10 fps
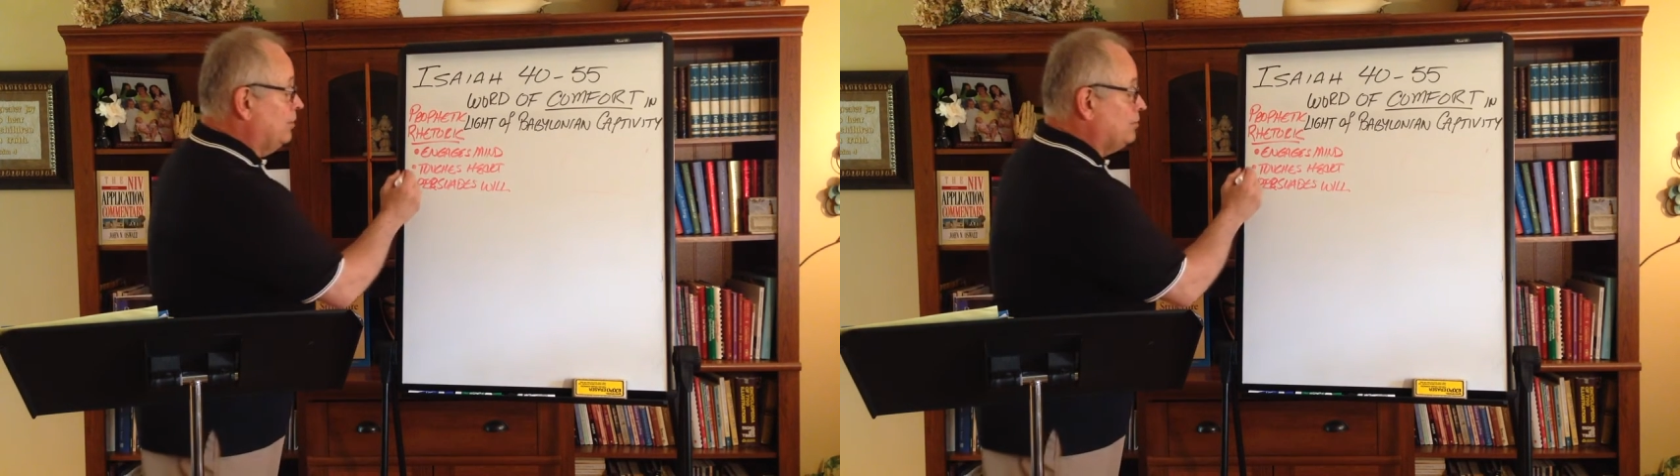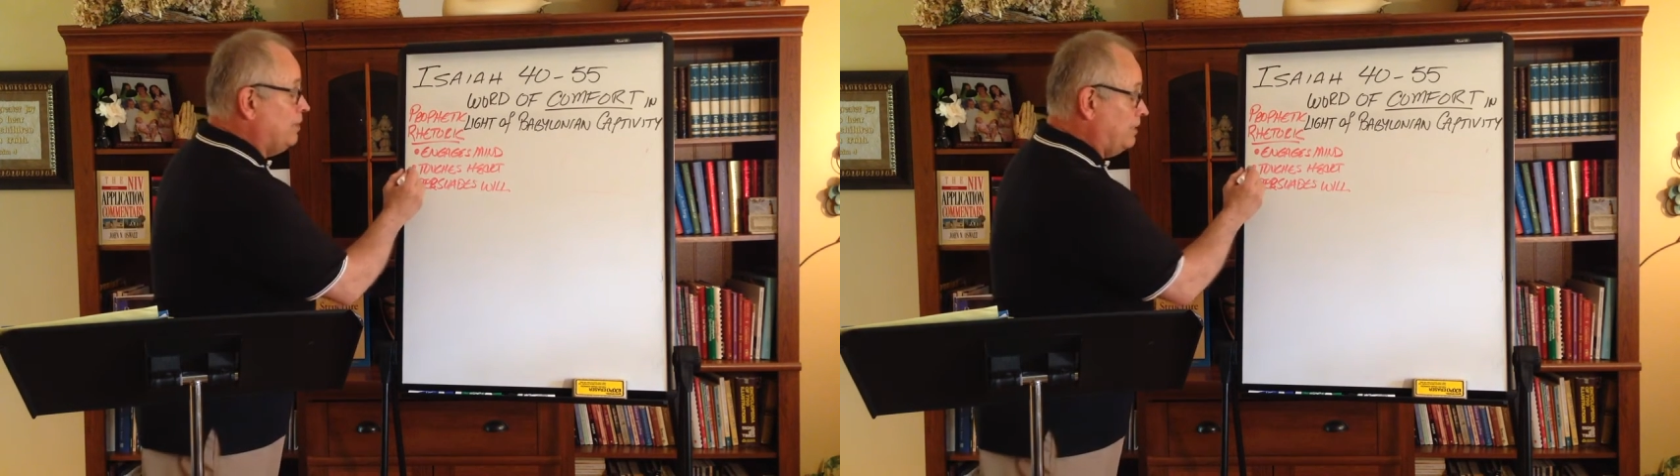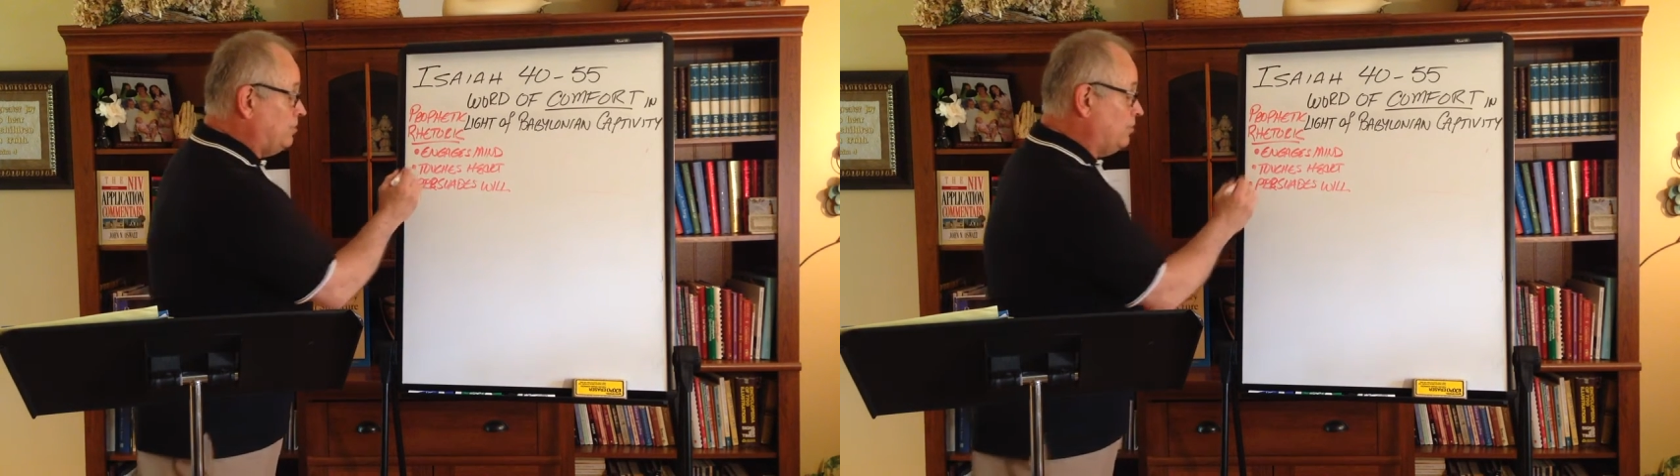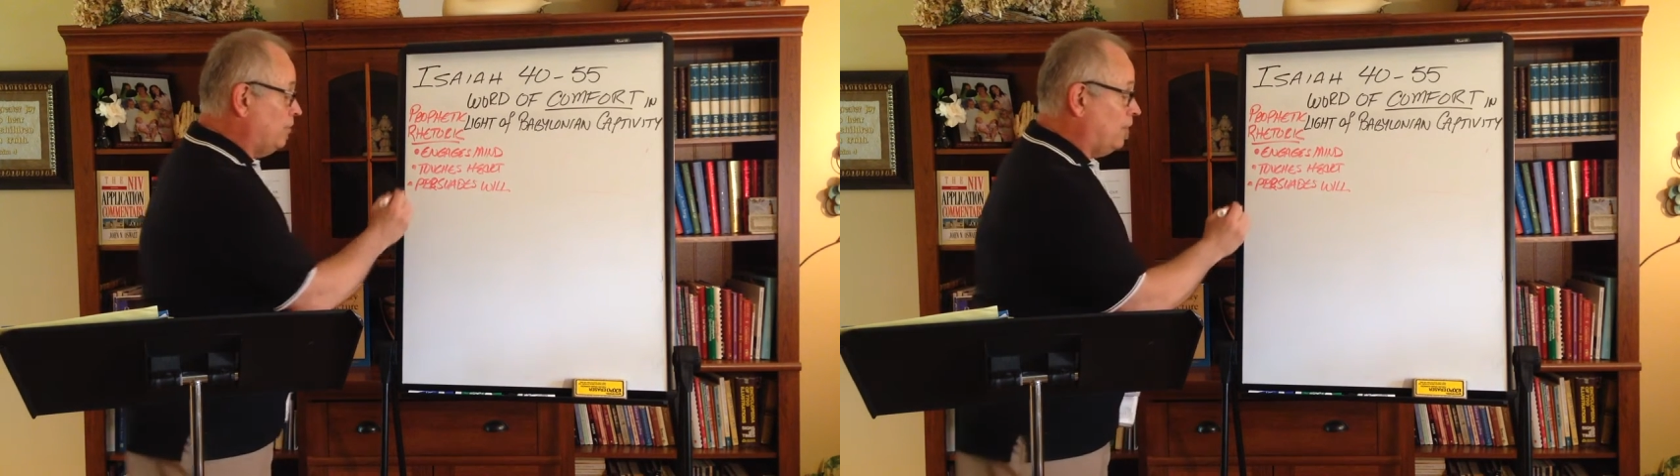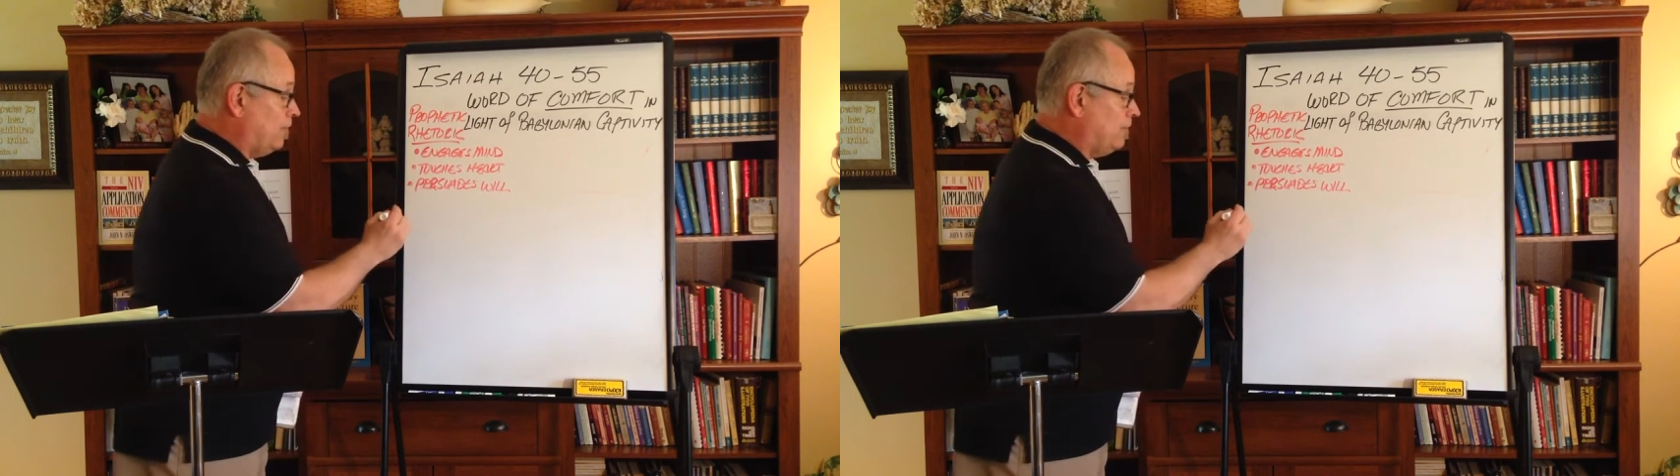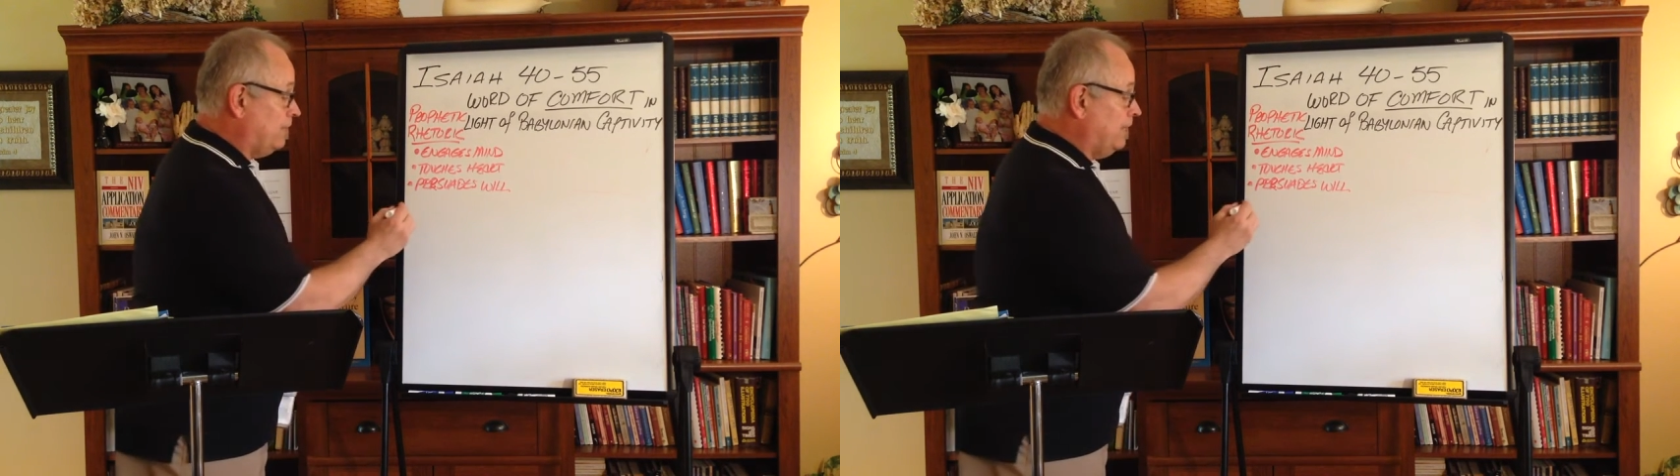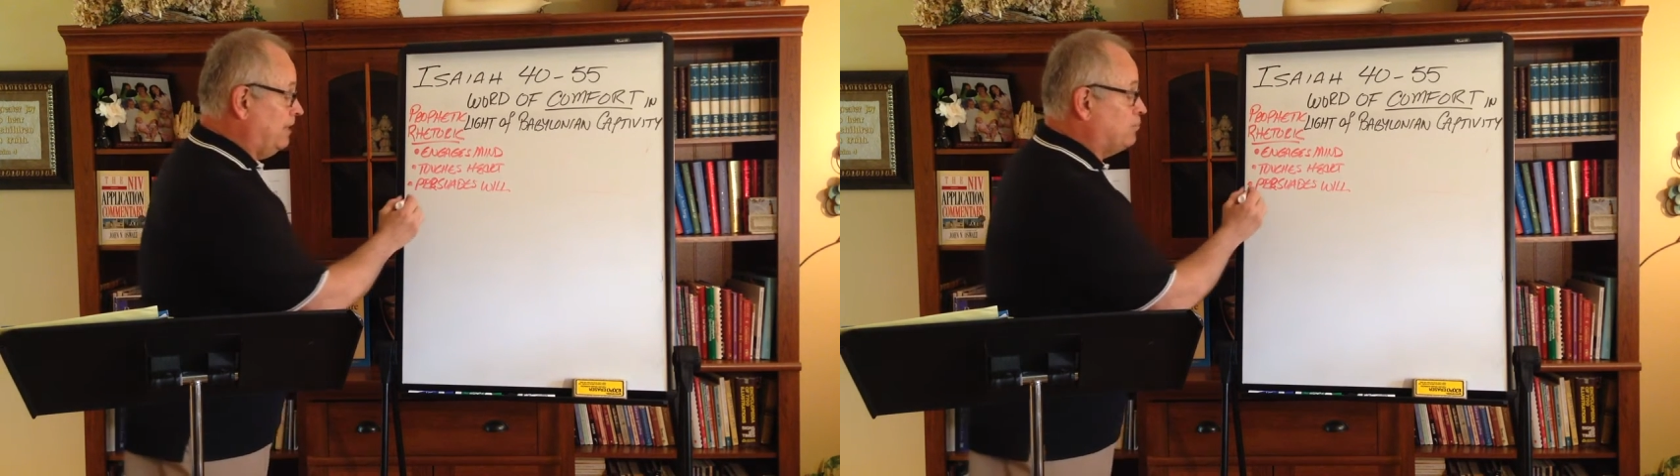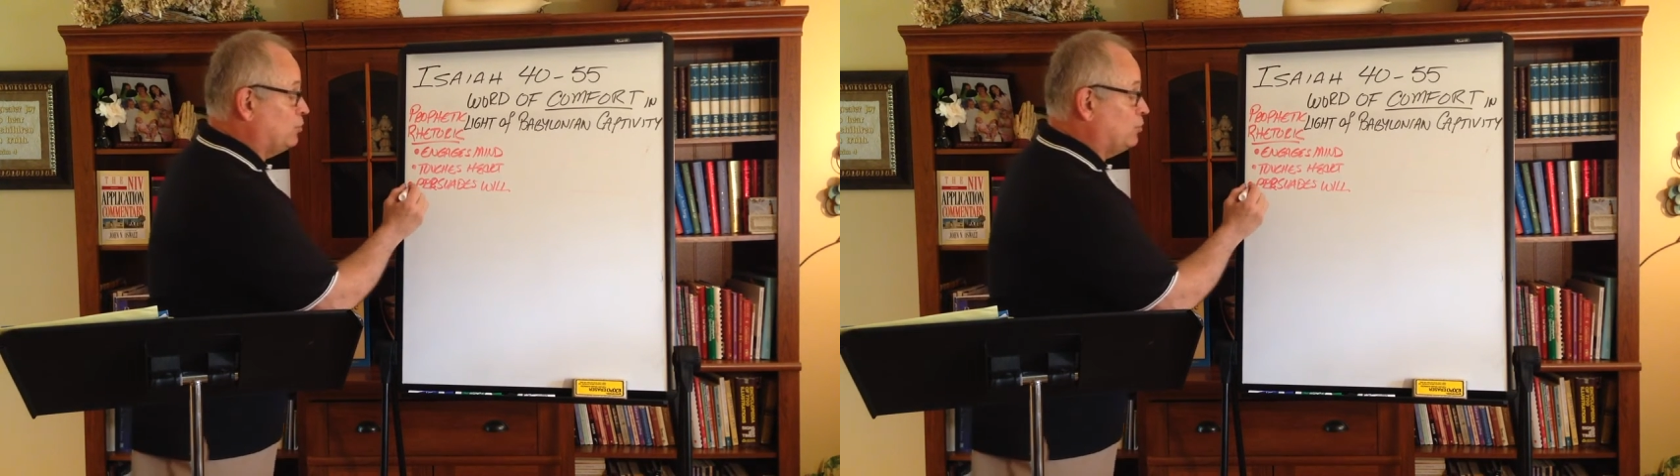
touch the heart, and